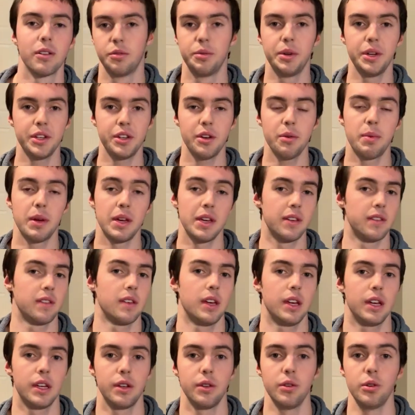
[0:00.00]
To raise your
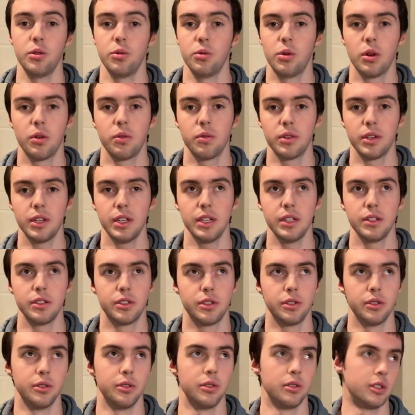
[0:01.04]
baseline, you don't need
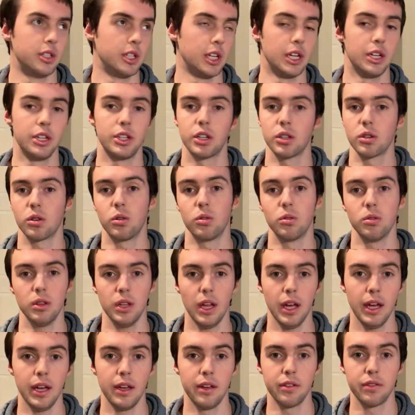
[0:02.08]
to change your whole
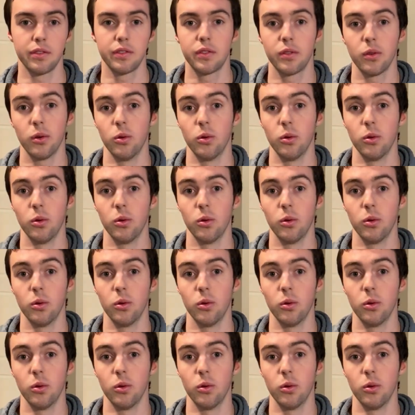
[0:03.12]
life